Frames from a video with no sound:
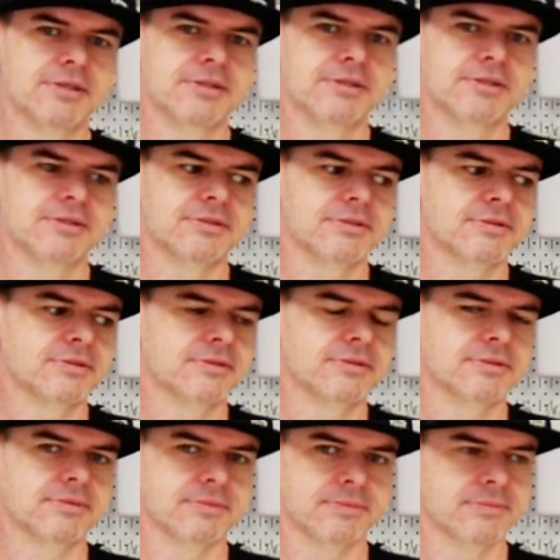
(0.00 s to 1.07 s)

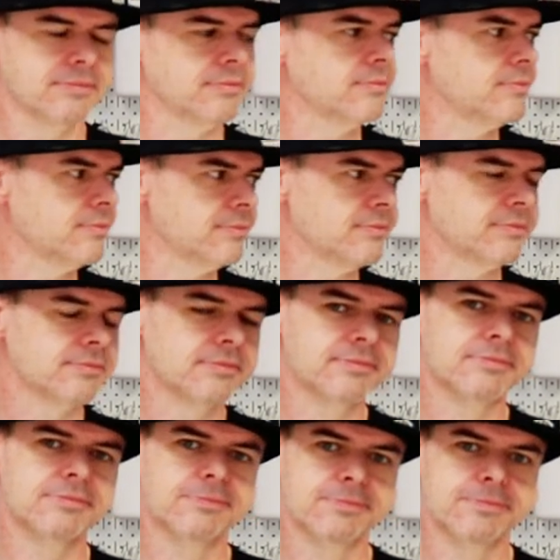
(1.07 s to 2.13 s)

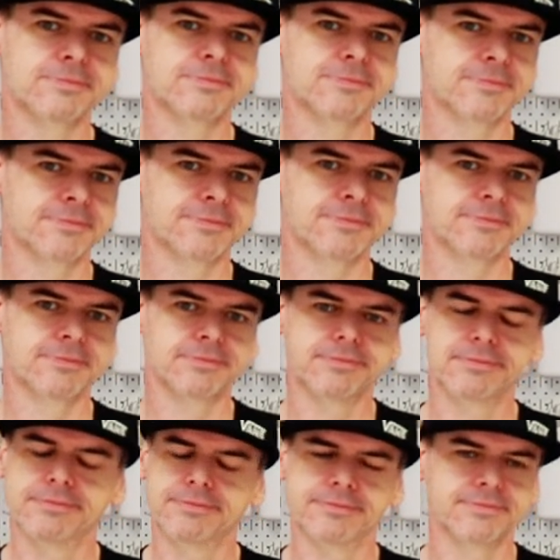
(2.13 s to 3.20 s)

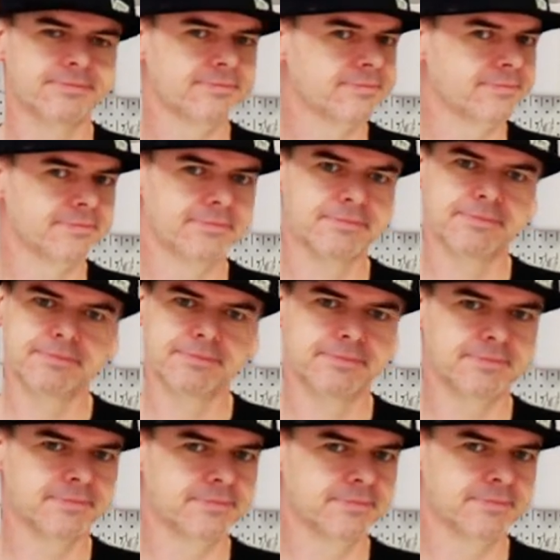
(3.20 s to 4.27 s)

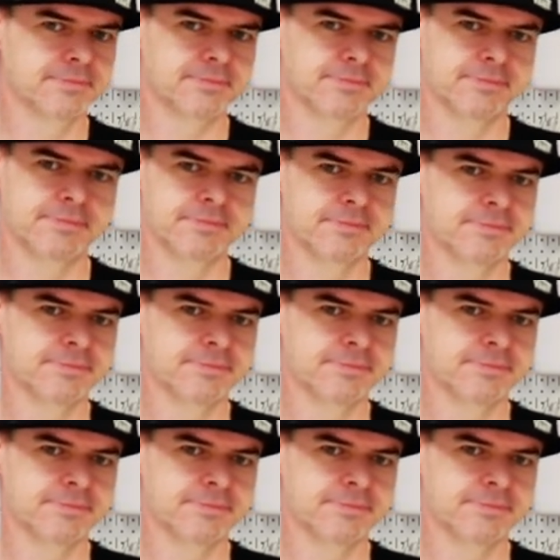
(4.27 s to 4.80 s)
The person shown says nothing.